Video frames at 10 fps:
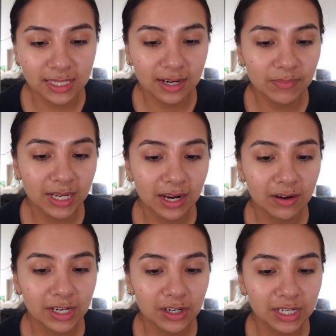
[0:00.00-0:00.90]
That I've been
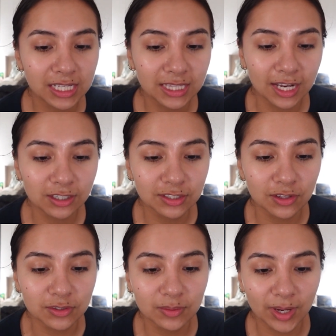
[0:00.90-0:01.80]
carrying your E letters
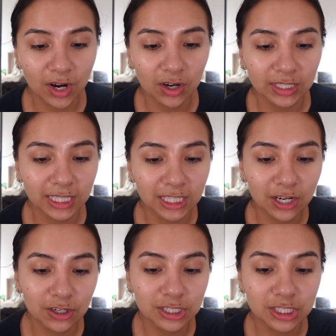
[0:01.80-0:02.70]
close to my heart like they
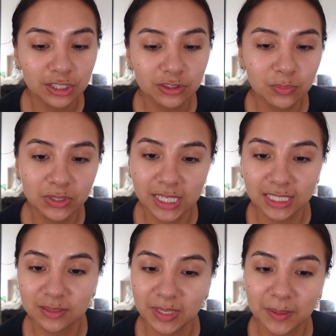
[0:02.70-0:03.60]
are a shield to
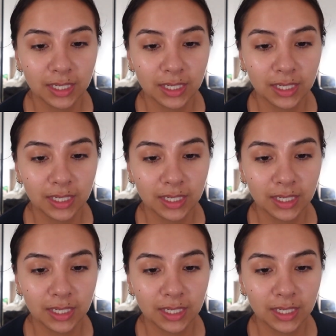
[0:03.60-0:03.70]
protect me?